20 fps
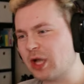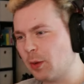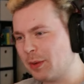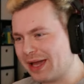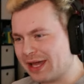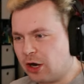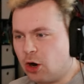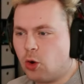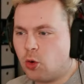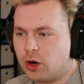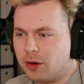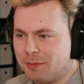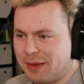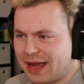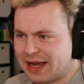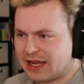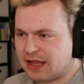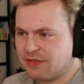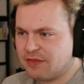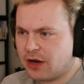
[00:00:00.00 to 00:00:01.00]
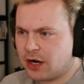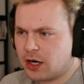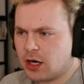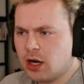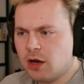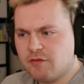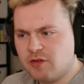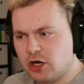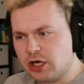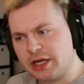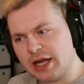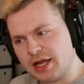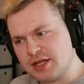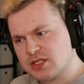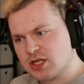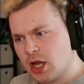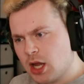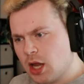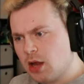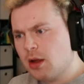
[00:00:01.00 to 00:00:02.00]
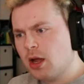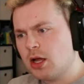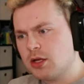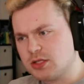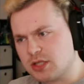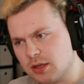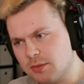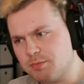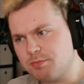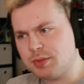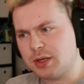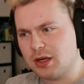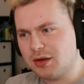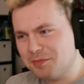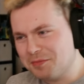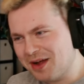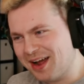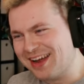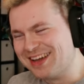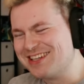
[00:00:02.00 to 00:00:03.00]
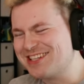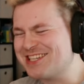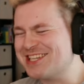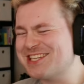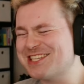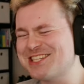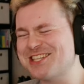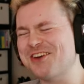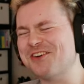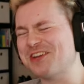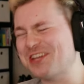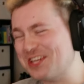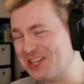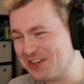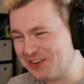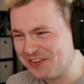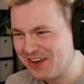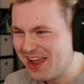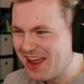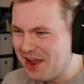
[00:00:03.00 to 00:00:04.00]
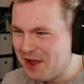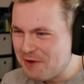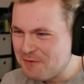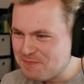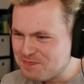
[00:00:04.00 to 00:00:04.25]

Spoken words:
go. We got a horn back in there. Very nice. She's so cute.